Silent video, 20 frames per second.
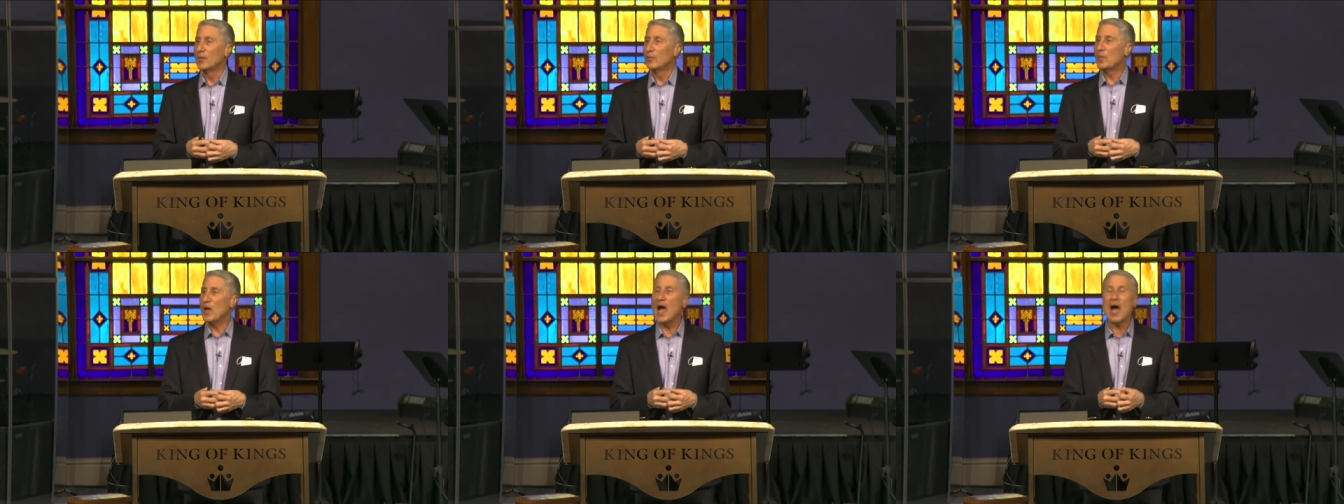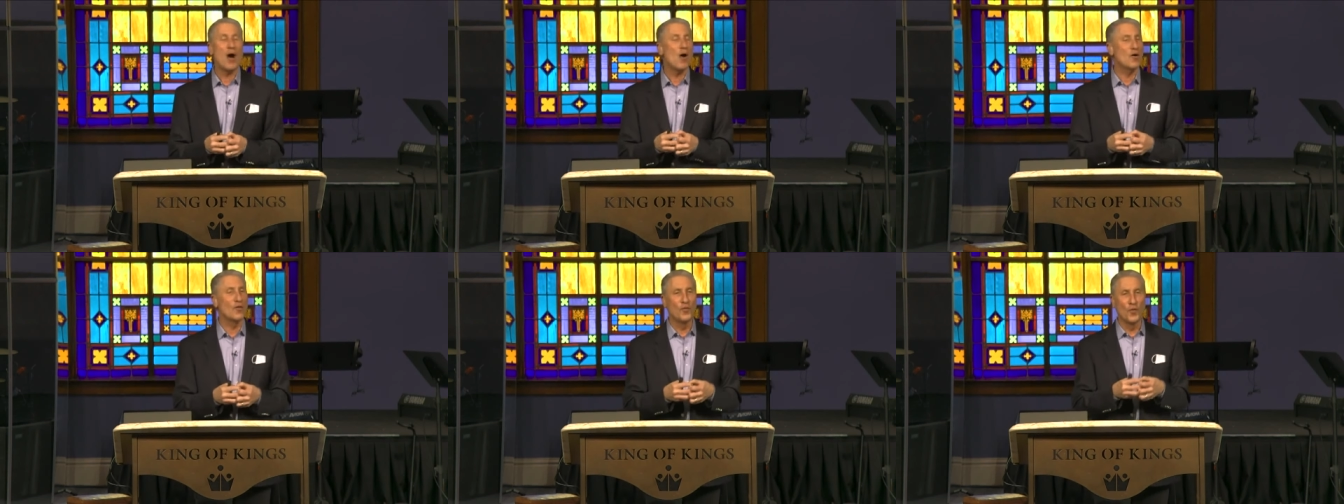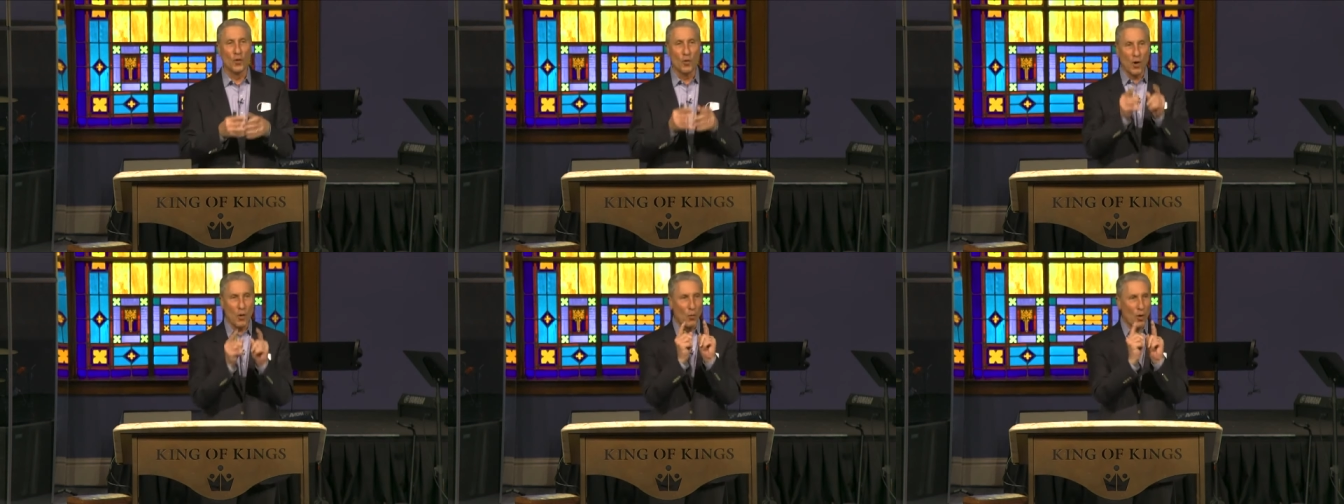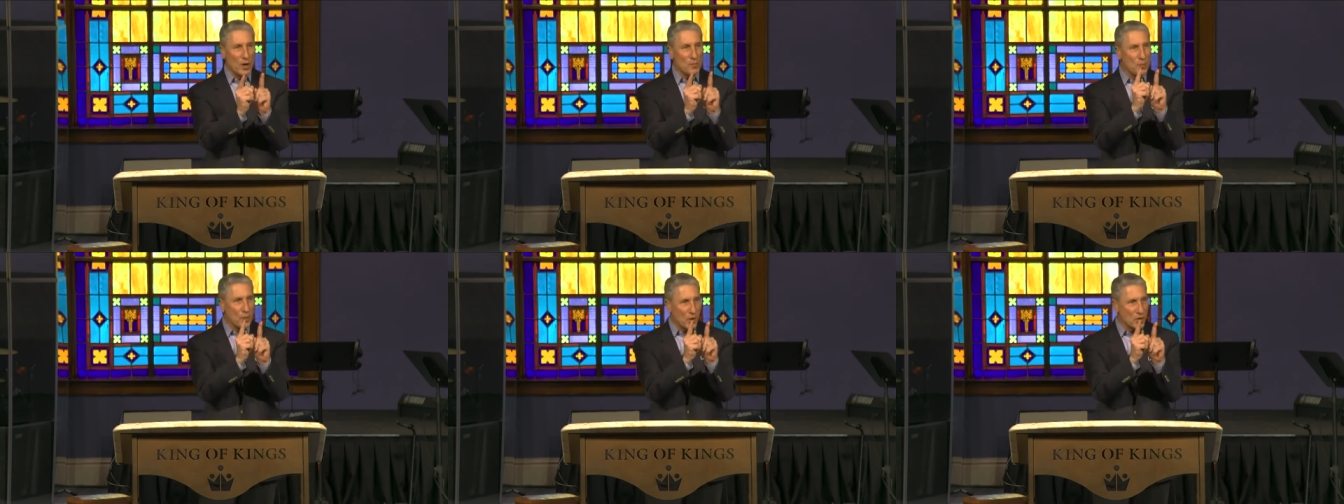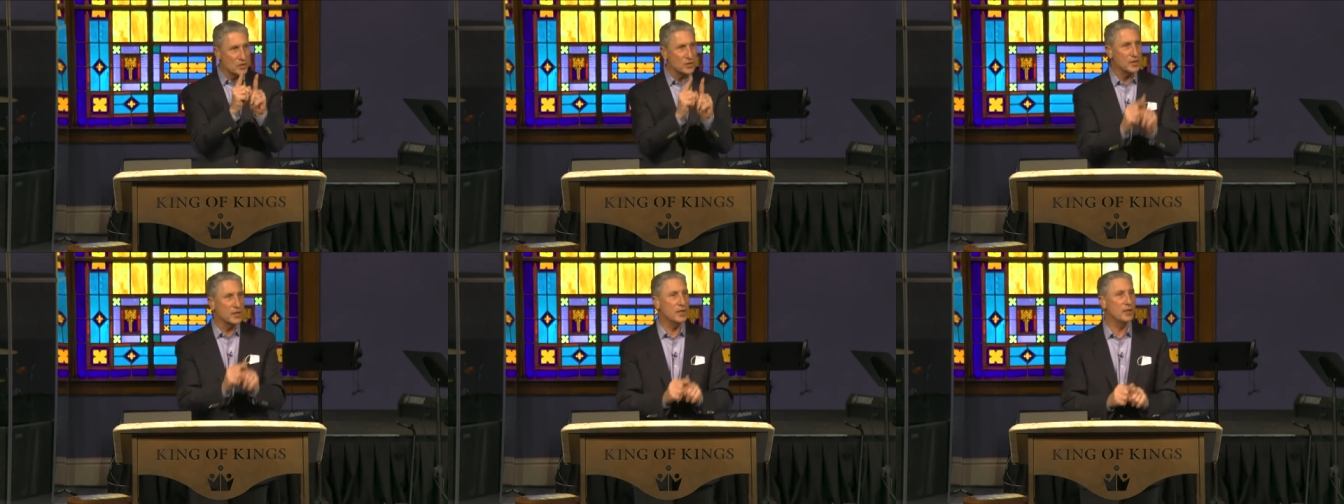Powerful what one
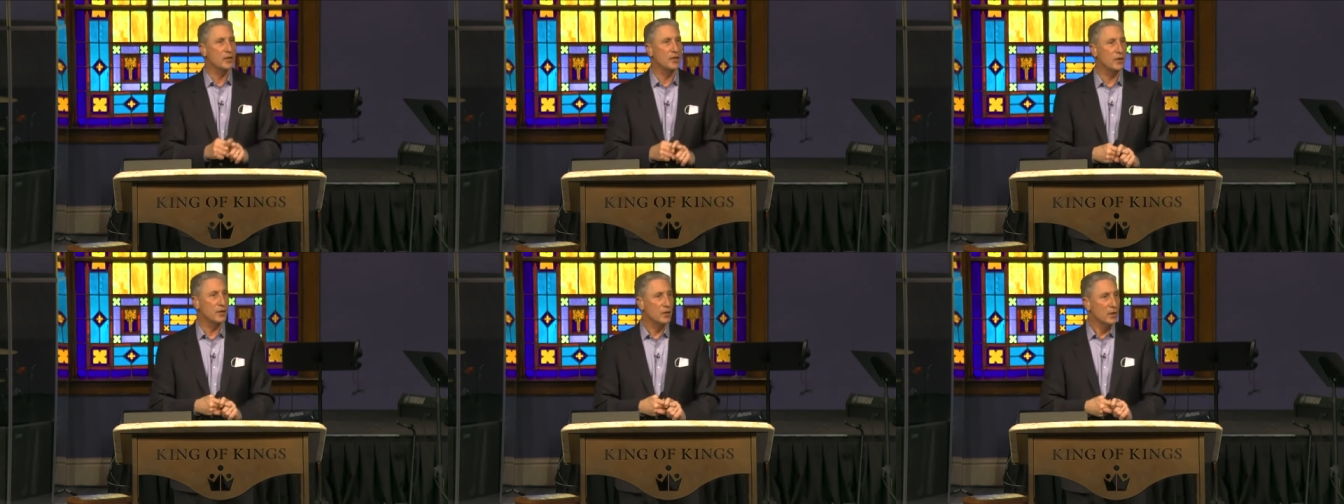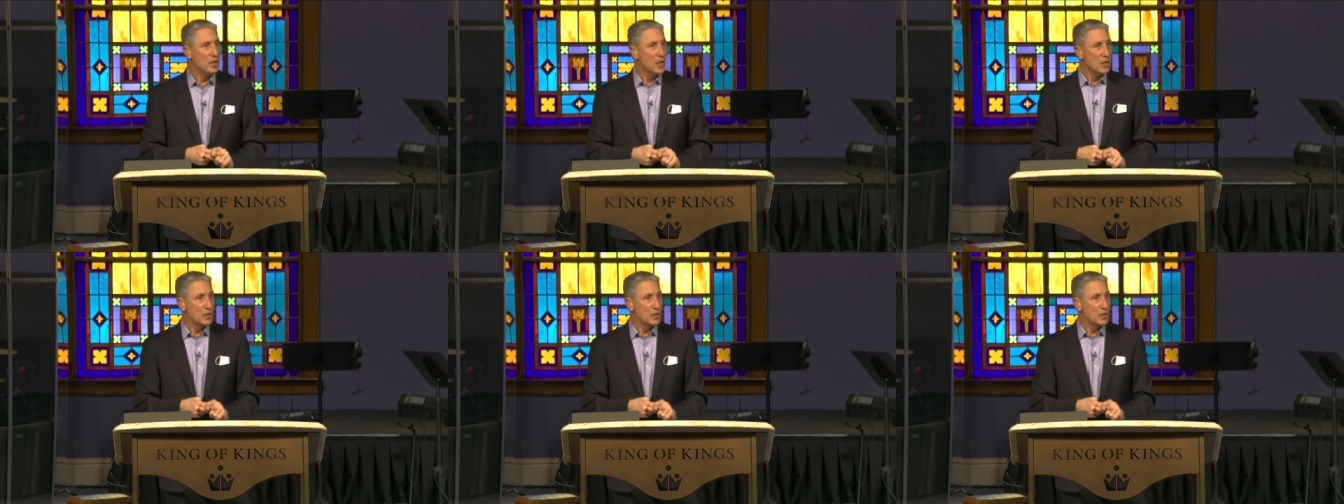person can do.